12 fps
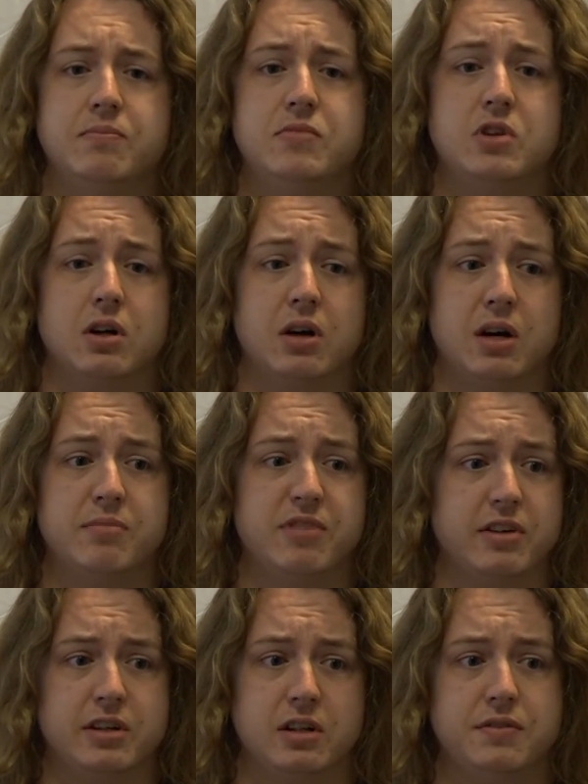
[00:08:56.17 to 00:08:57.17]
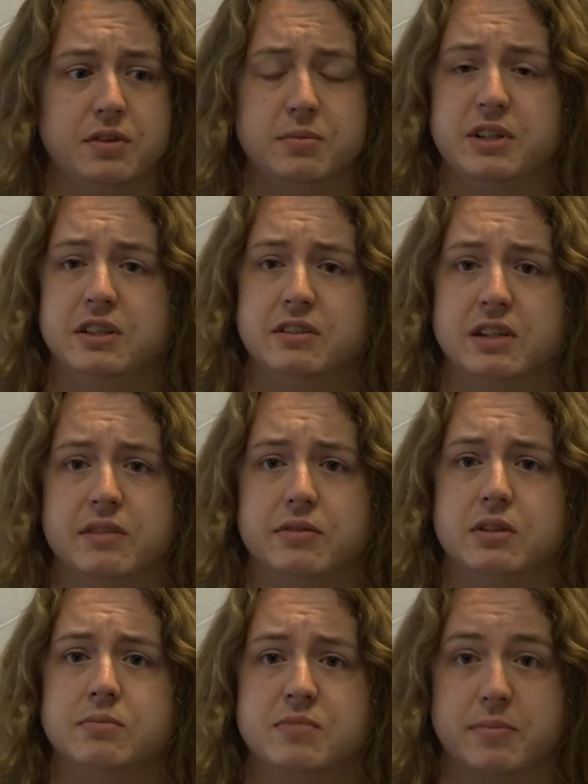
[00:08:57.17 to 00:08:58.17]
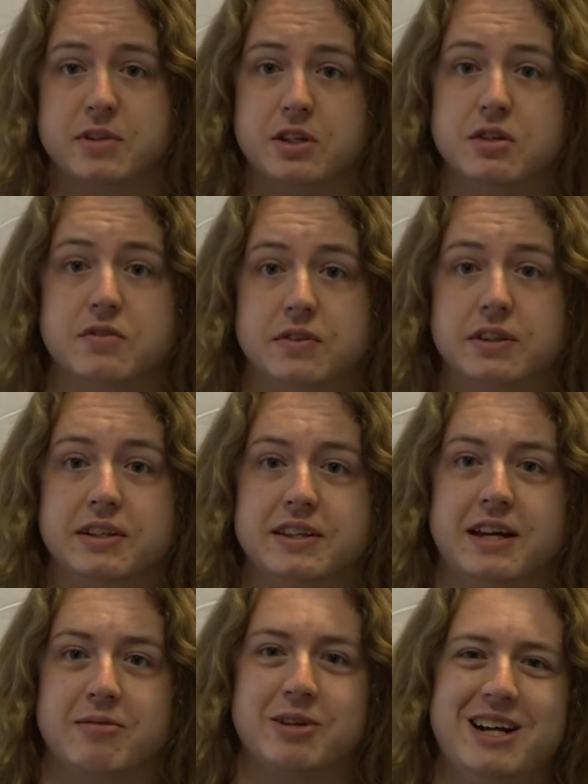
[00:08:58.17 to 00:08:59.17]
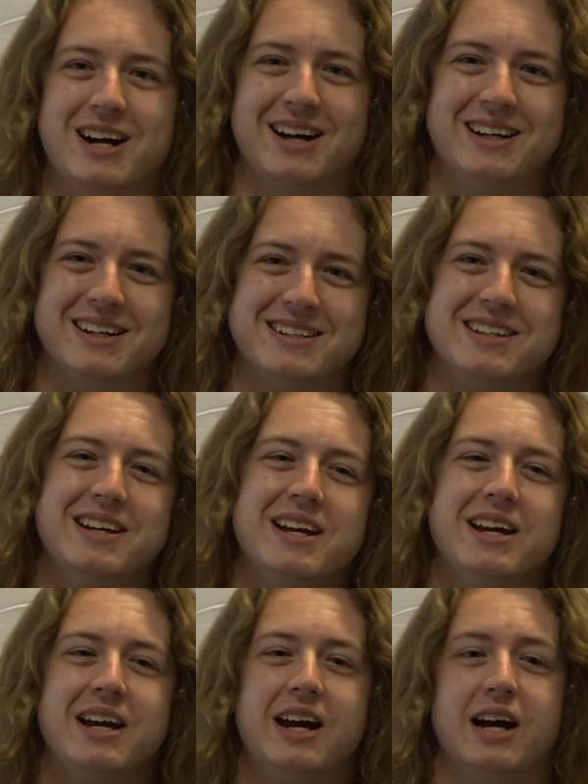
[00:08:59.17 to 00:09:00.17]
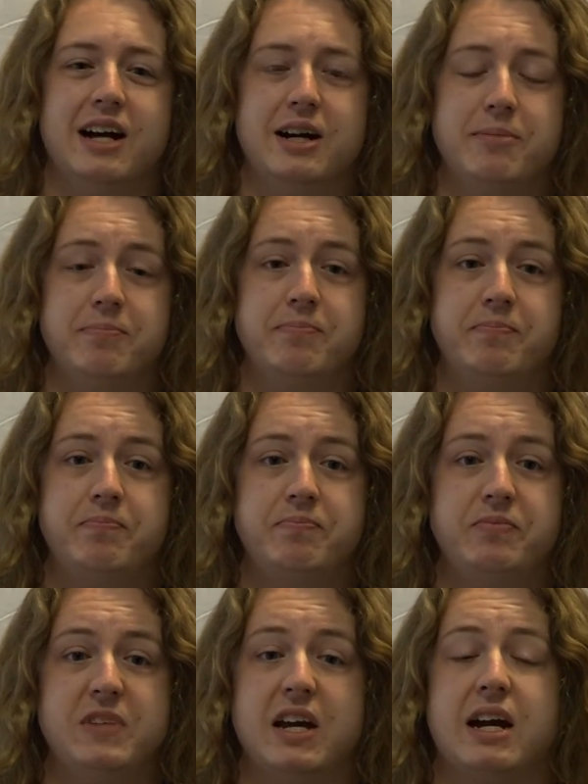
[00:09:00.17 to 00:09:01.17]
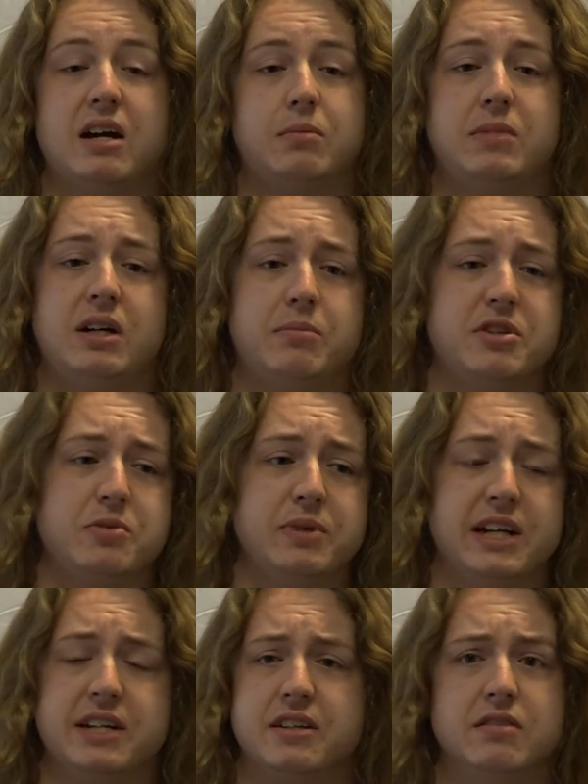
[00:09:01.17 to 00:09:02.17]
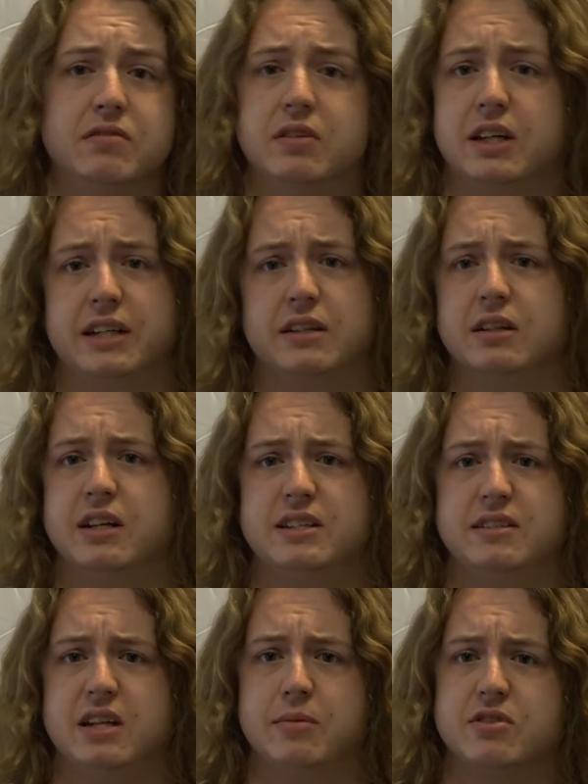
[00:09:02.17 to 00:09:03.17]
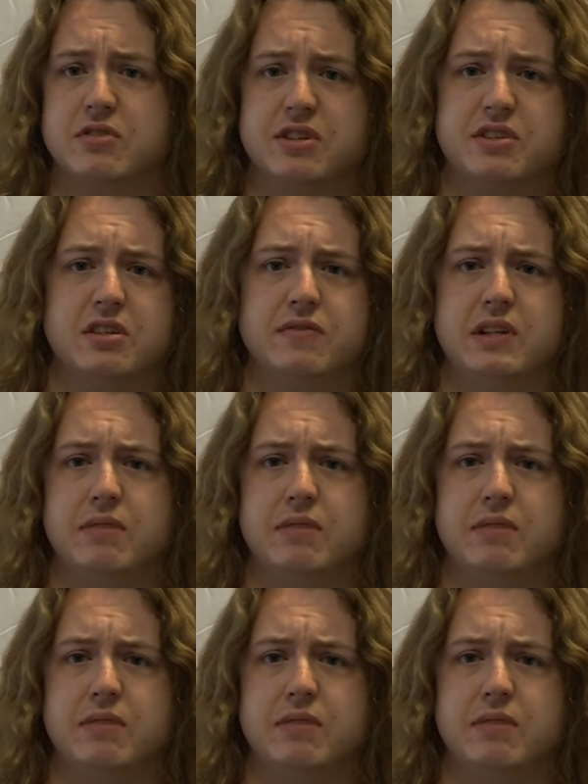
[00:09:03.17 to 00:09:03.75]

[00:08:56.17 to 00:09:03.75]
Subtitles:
So I'm very confident we can deliver something useful in that regard. How much we get done for a demonstration of an